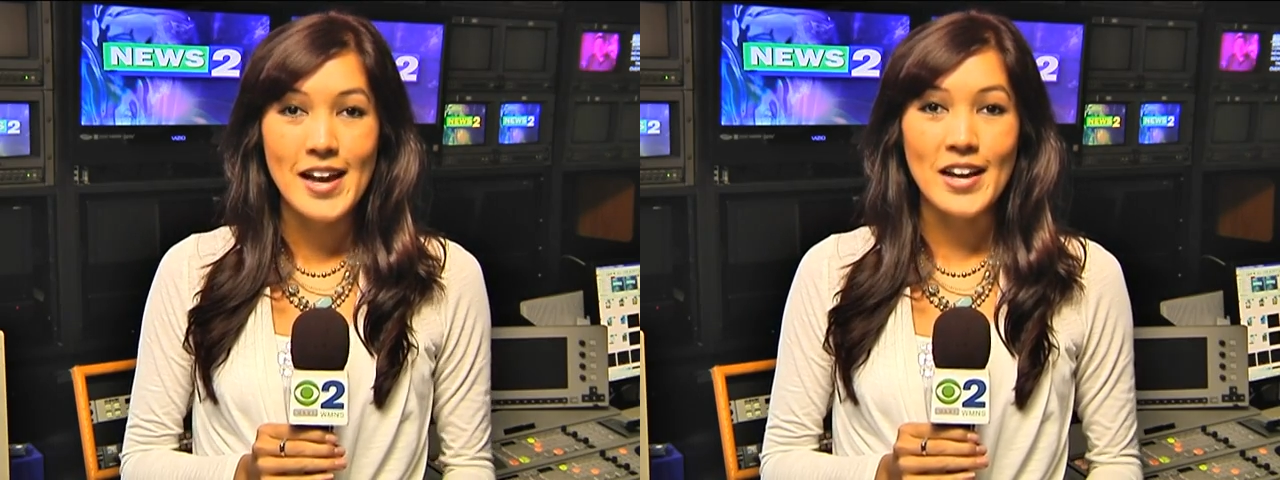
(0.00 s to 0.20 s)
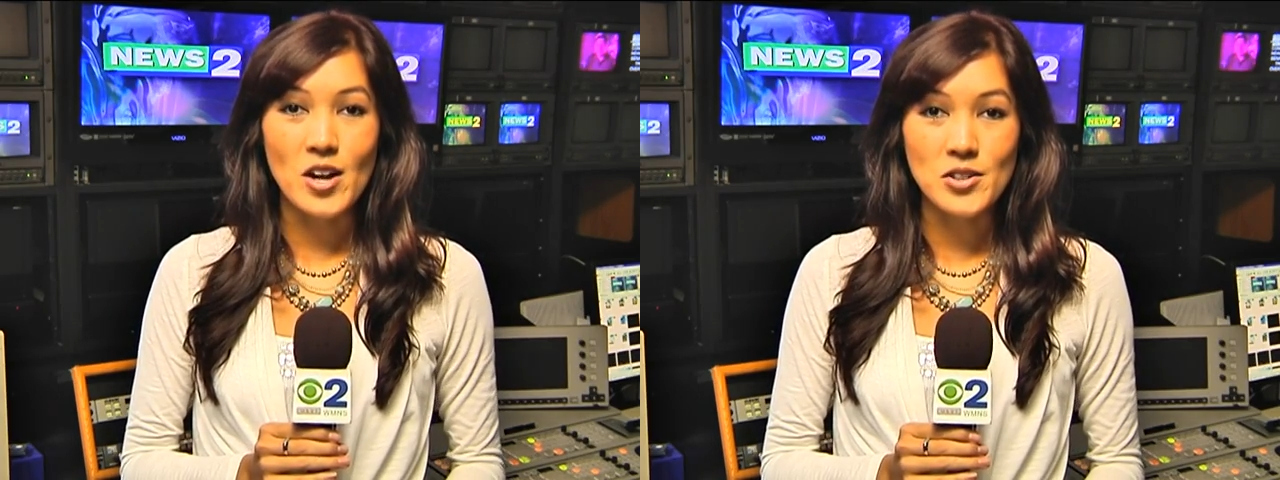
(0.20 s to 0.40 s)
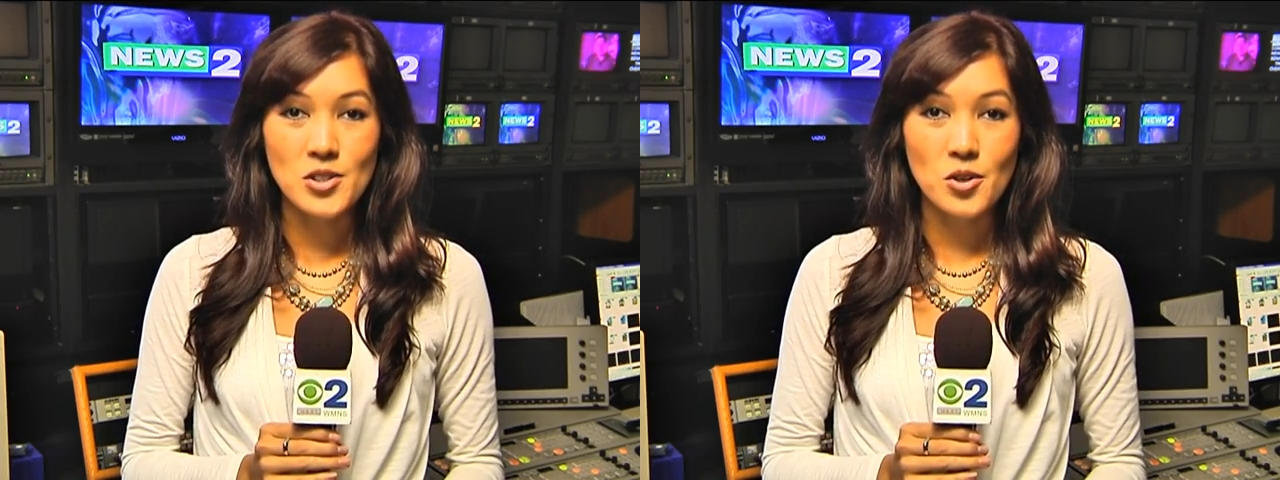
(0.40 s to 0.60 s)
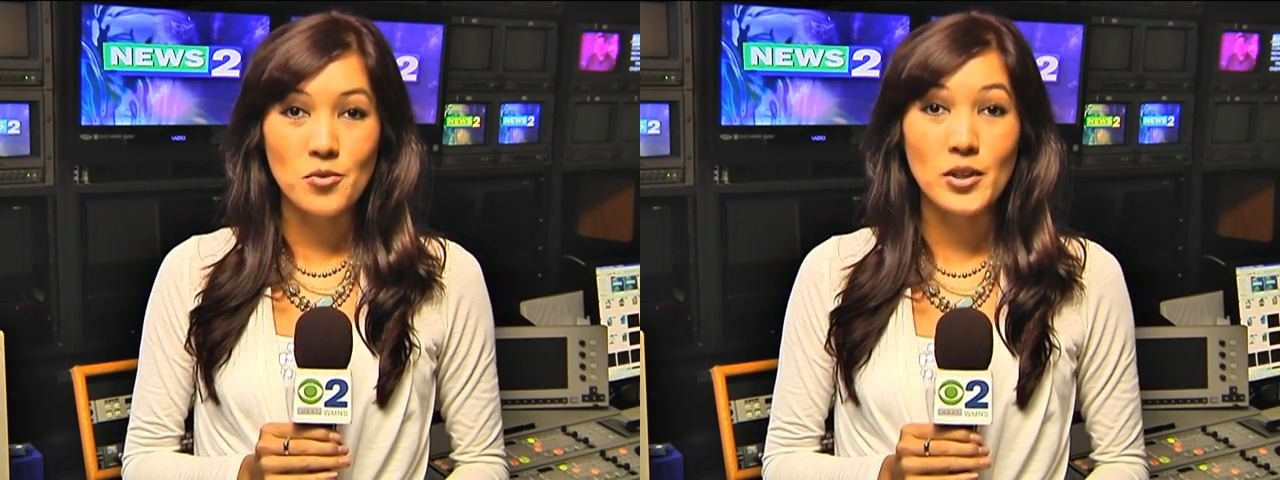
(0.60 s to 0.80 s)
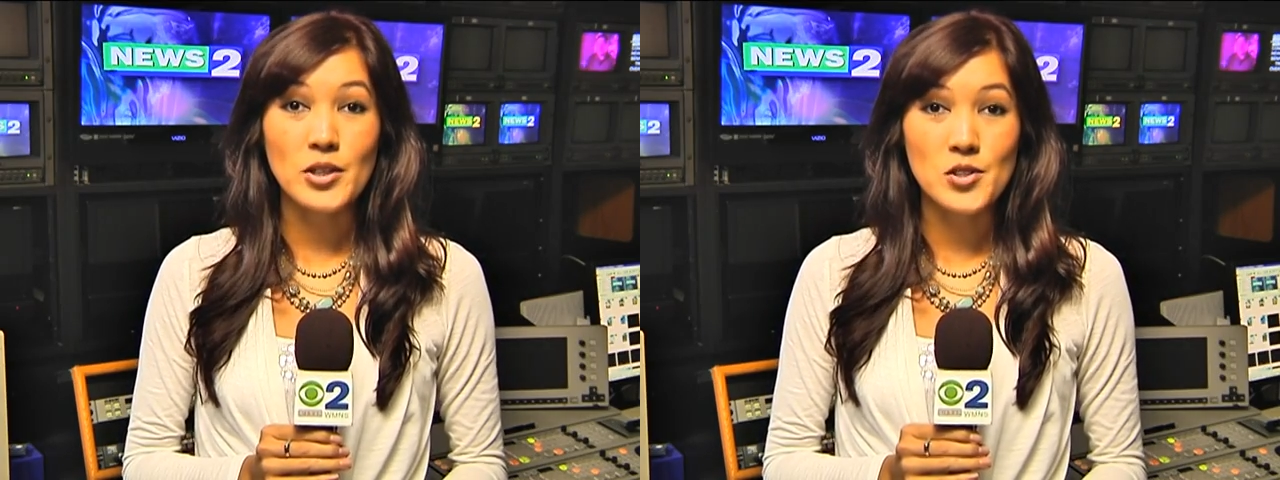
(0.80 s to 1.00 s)
and also
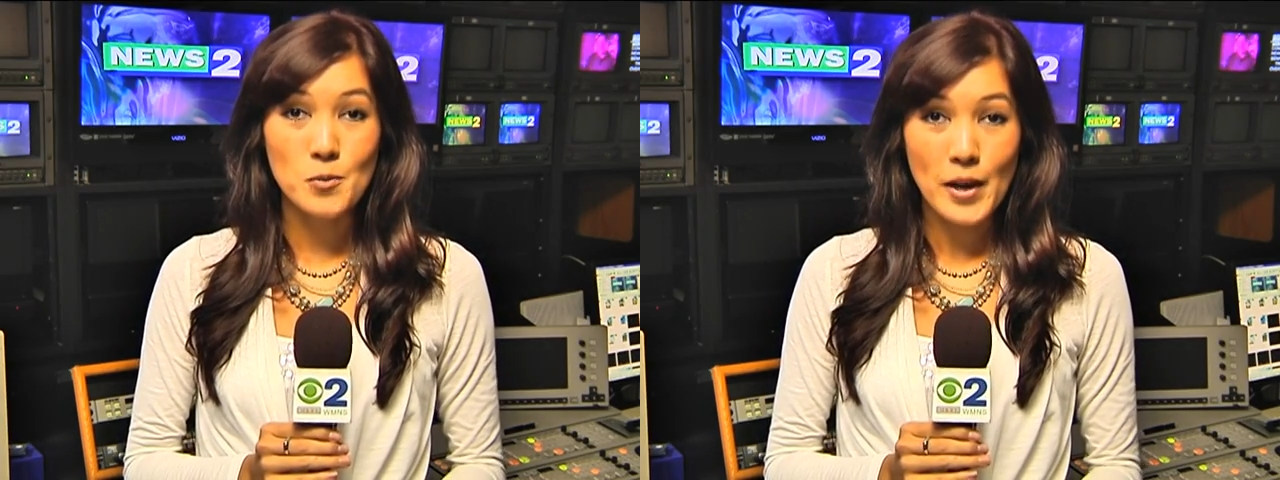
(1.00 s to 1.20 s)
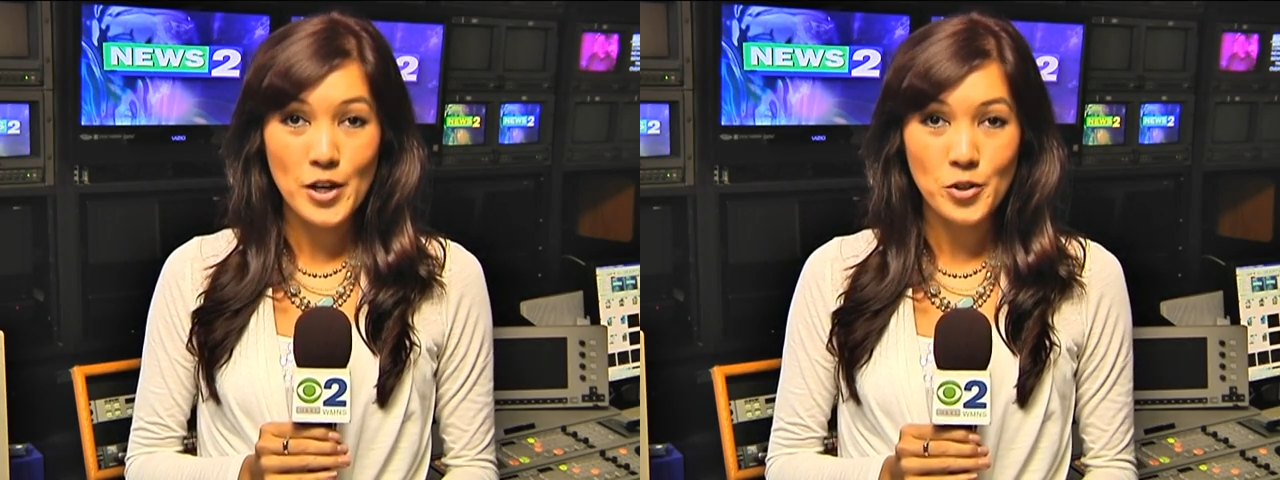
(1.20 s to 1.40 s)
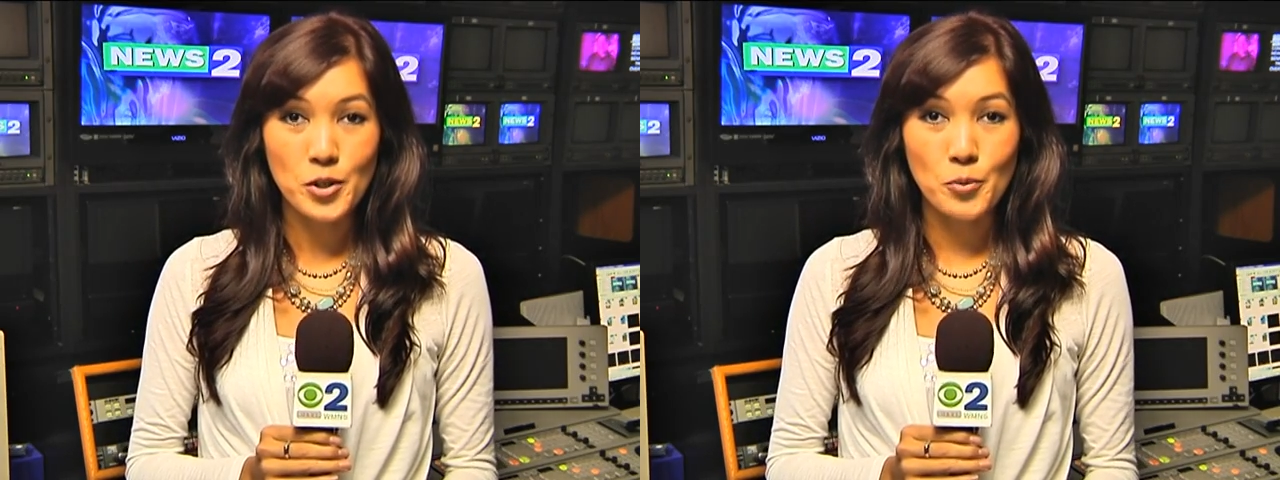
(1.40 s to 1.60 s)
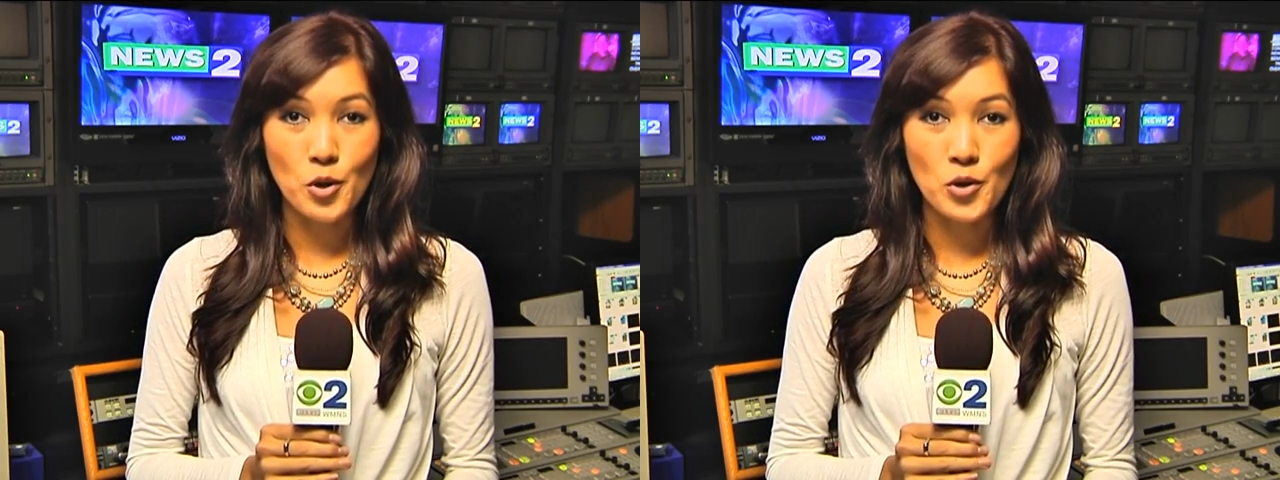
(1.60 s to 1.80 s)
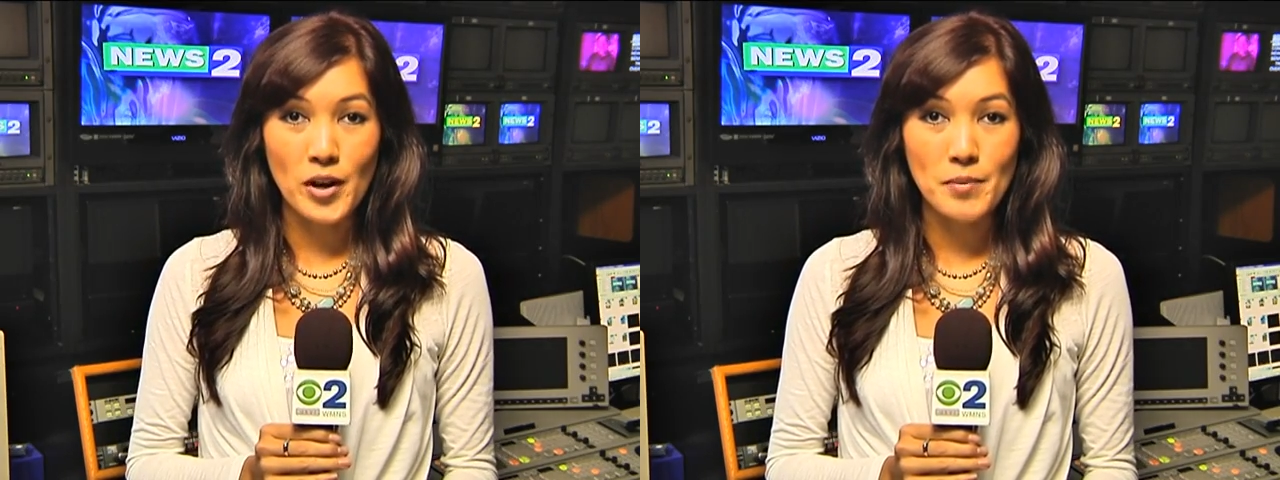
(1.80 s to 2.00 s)
for their spay neuter
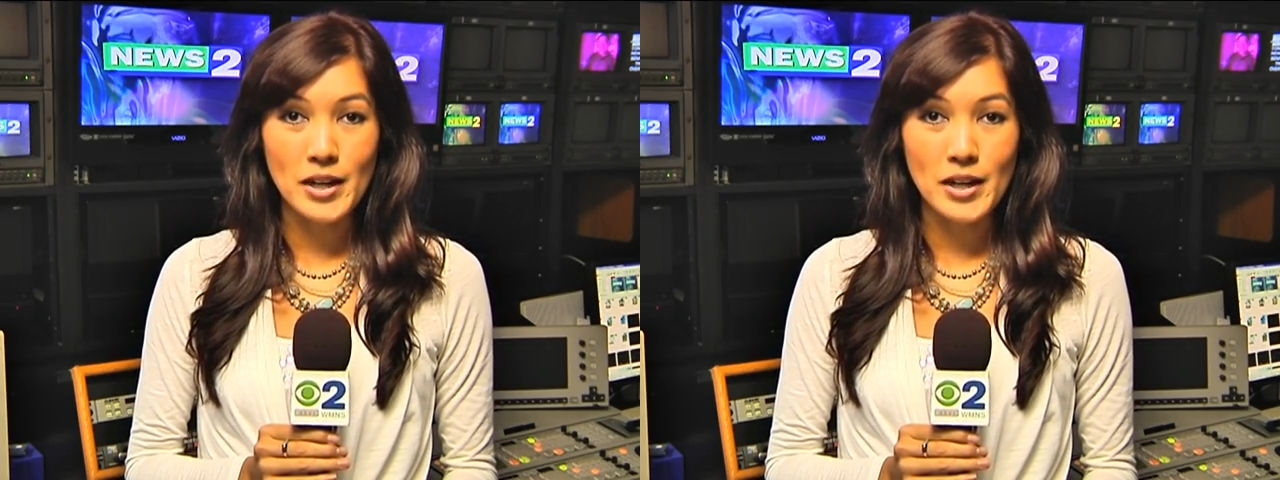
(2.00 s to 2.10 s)
program